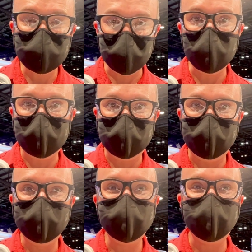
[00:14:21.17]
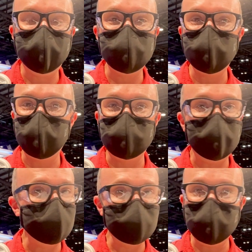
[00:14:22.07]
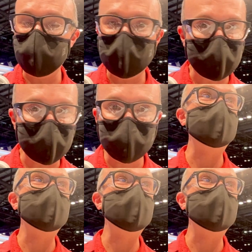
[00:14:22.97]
too high um, for people to be making